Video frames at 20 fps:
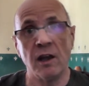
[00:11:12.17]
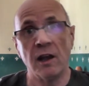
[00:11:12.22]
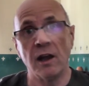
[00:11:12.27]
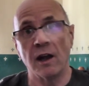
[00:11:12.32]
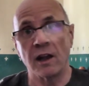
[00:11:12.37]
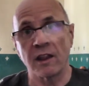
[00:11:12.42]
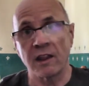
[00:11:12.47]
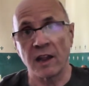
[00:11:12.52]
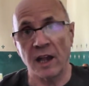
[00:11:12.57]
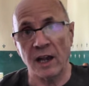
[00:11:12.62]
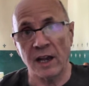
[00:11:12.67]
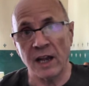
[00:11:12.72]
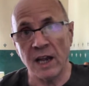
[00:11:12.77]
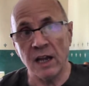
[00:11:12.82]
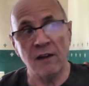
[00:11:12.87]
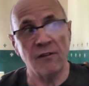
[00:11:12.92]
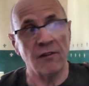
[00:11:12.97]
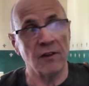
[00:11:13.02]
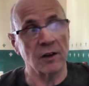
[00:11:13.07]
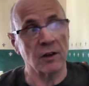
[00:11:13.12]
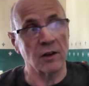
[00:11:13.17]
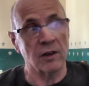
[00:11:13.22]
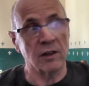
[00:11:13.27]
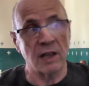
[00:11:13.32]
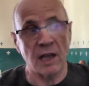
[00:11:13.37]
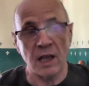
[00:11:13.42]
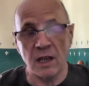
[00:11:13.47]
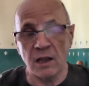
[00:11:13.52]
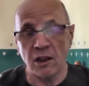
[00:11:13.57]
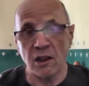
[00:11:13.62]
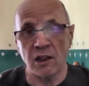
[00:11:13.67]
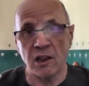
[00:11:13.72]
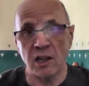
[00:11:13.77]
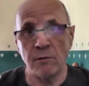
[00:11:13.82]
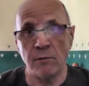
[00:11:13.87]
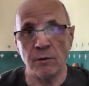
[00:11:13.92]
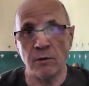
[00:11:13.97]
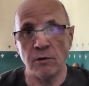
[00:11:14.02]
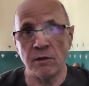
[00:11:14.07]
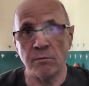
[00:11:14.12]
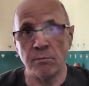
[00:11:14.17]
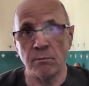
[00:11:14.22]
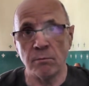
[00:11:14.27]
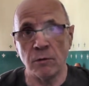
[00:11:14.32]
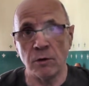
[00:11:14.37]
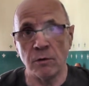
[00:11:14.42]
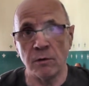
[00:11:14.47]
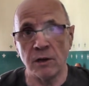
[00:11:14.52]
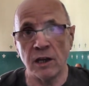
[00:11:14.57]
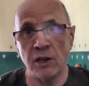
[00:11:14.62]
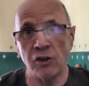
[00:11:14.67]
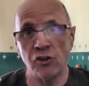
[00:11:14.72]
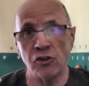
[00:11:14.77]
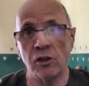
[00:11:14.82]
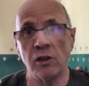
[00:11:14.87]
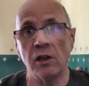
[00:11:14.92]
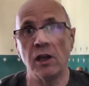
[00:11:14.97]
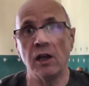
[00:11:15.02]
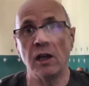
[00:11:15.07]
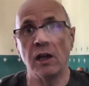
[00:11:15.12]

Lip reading: So again, if it contains a cinnamon mutation,